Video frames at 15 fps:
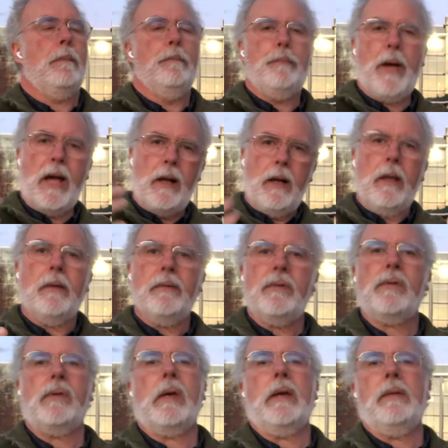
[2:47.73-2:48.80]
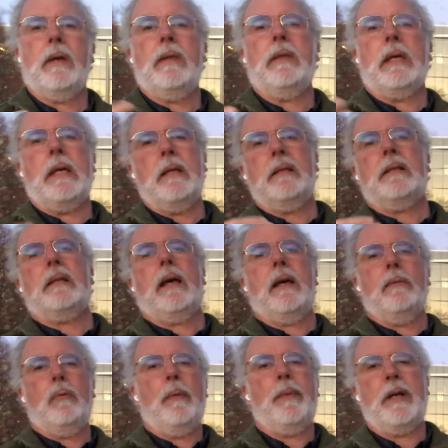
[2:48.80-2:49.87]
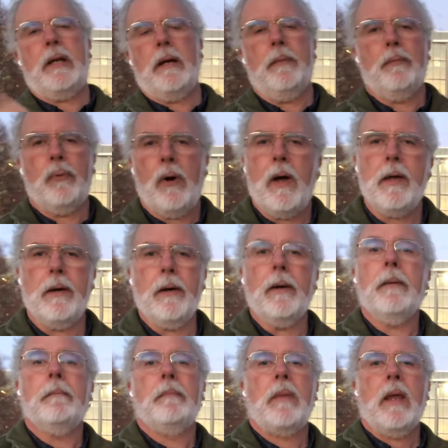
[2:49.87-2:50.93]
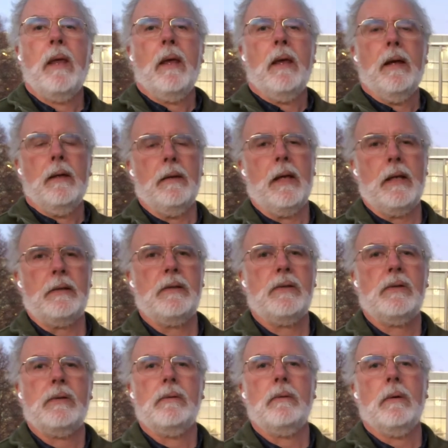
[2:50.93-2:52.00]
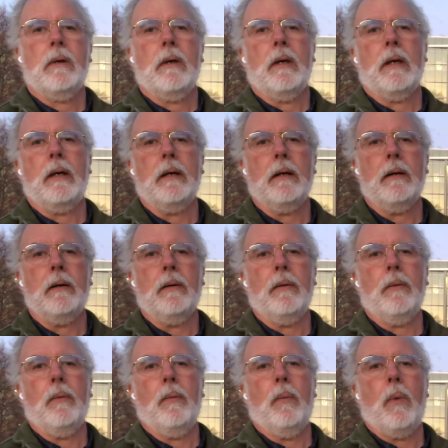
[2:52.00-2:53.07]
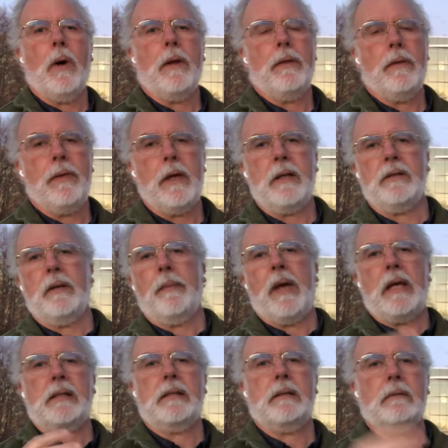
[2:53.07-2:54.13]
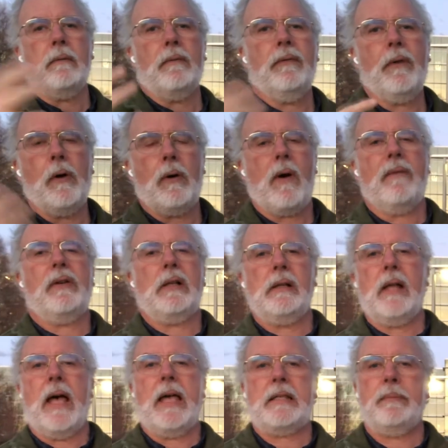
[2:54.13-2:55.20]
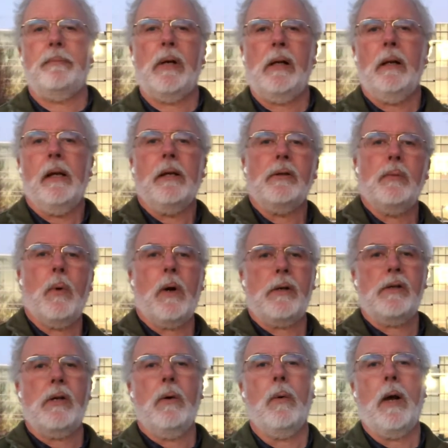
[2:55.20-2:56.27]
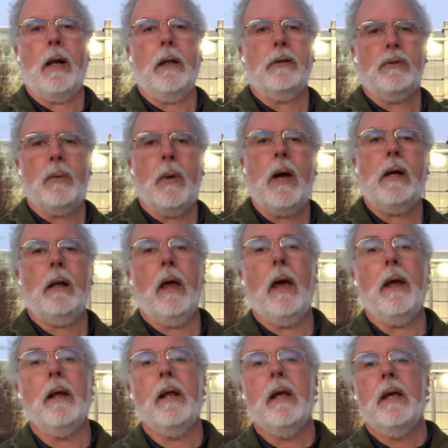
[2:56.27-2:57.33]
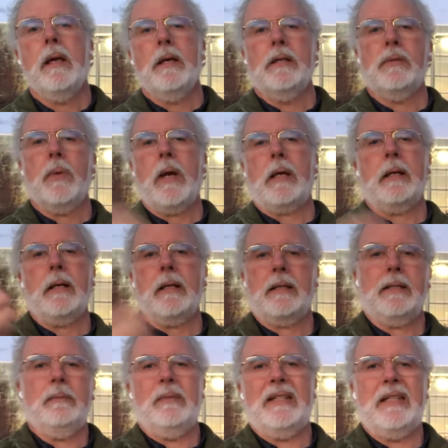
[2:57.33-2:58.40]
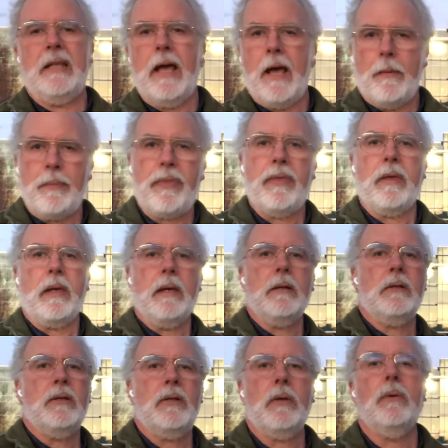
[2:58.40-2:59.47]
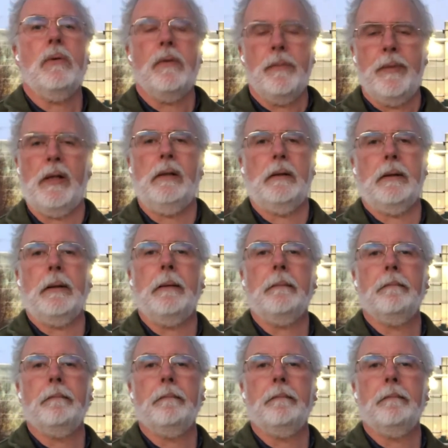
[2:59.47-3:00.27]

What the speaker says: balance, and then the inside will become brighter. And that's one of the things that makes photographing glass buildings work so well at twilight, is we can get some depth into the building.